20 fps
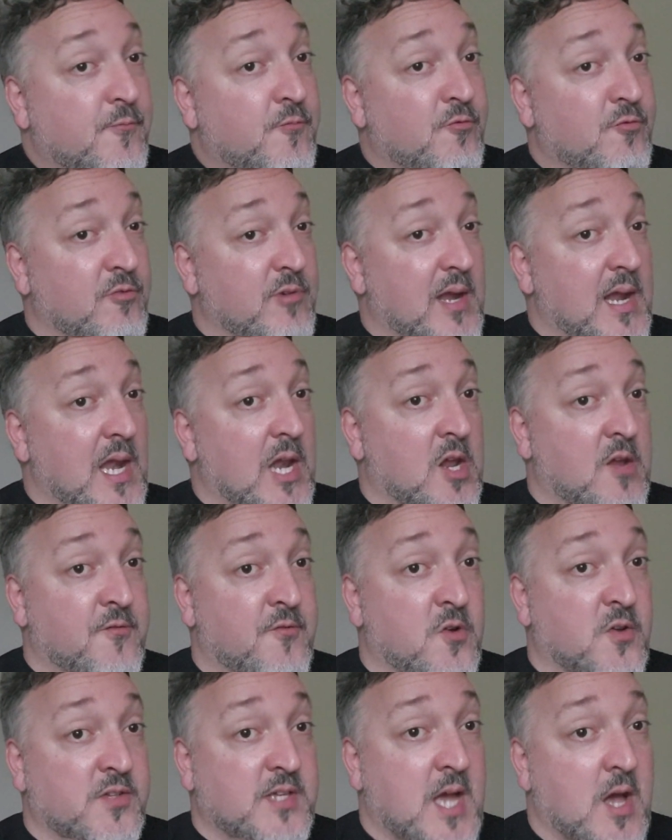Really looking
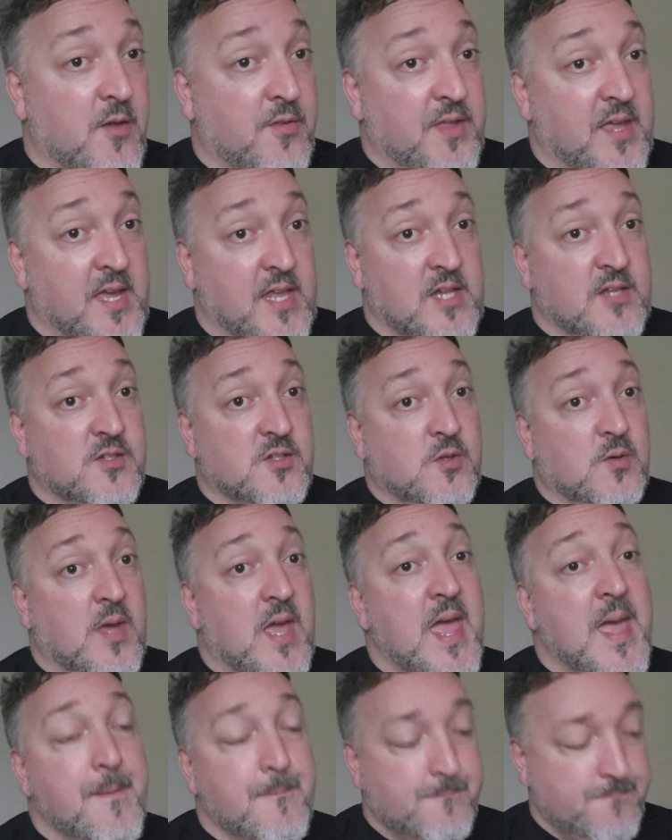forward to how they're going to do
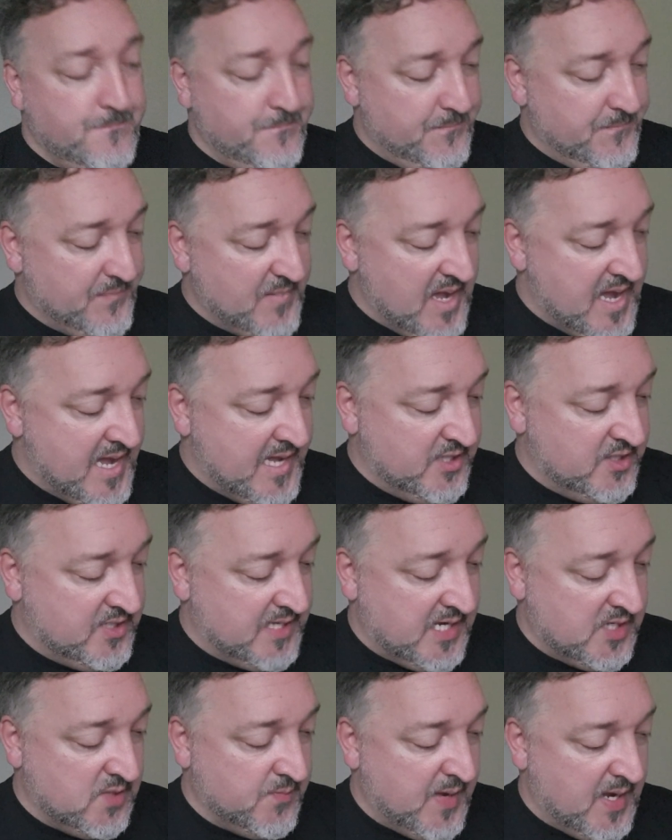him and
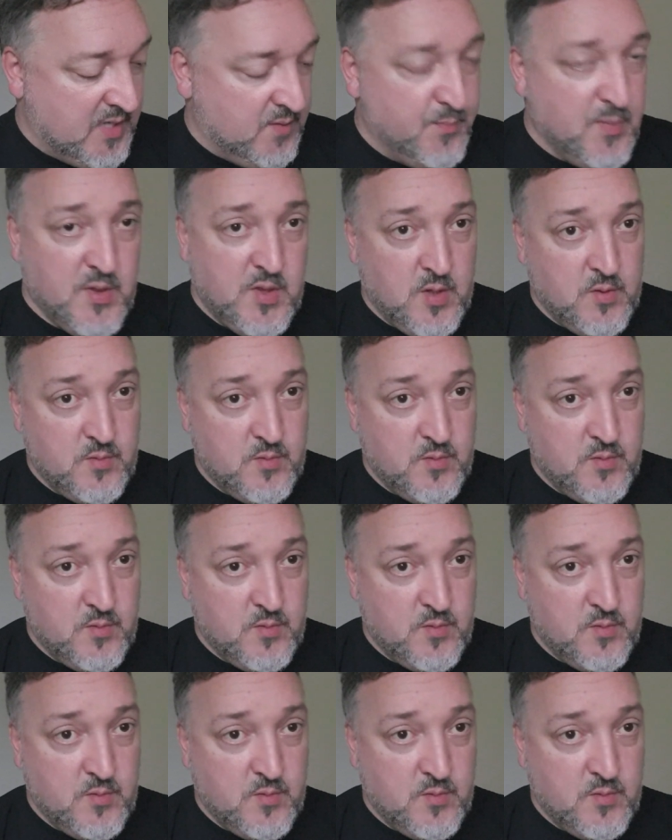Sasha Banks.